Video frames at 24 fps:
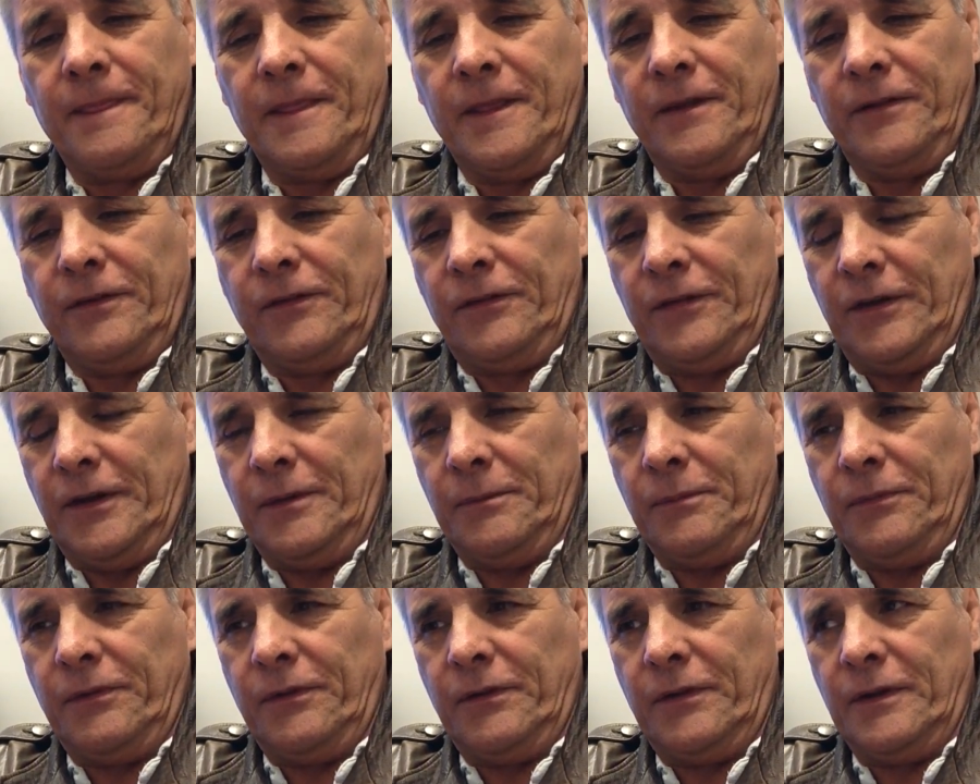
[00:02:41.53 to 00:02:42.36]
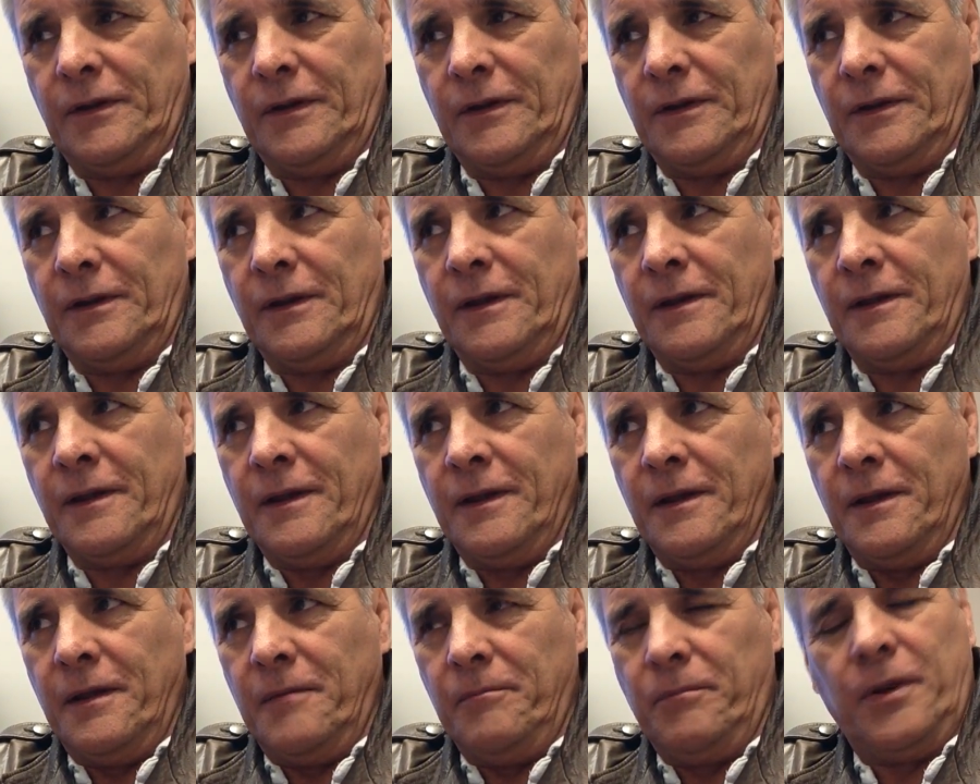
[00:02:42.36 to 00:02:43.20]
It seems the uh,
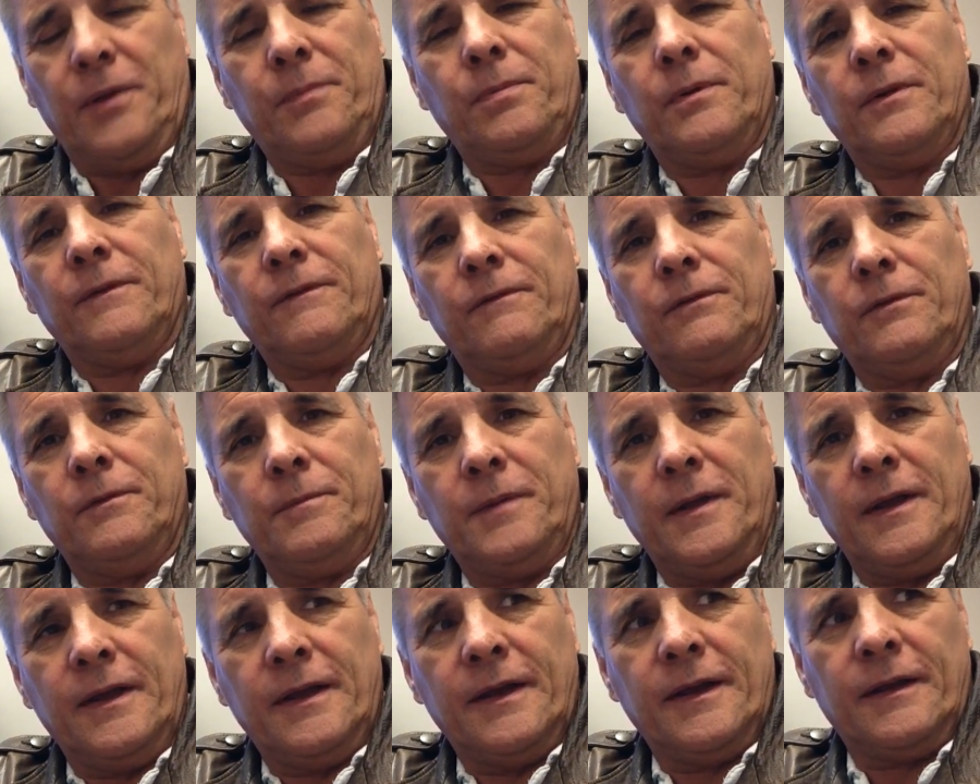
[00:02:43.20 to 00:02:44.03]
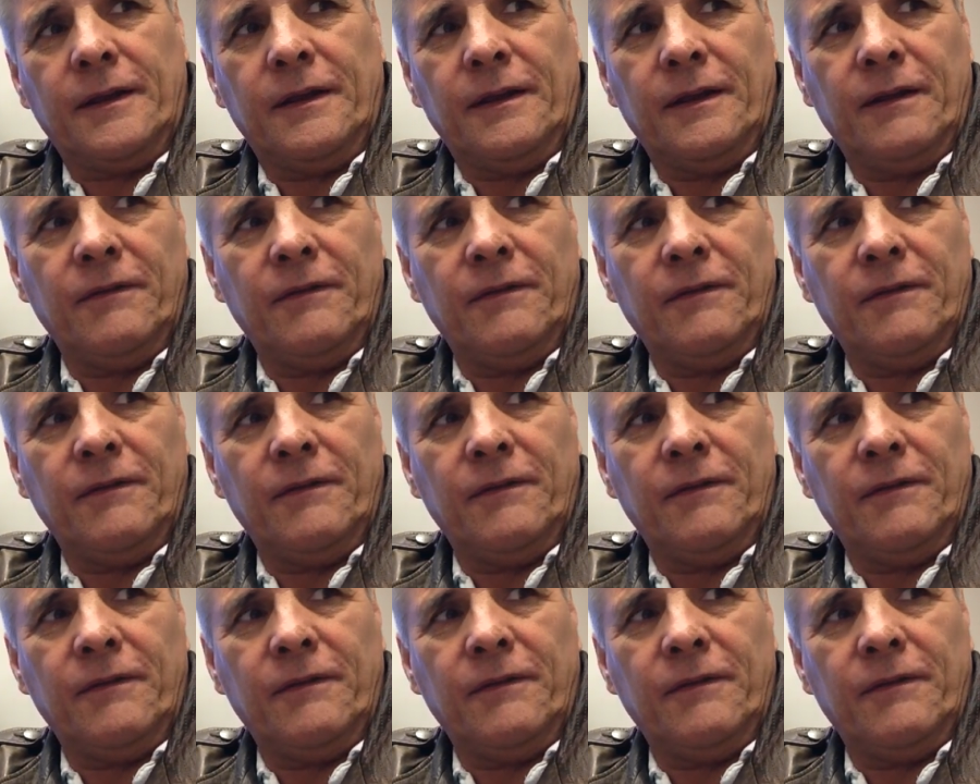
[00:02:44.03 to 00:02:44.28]
people of Quebec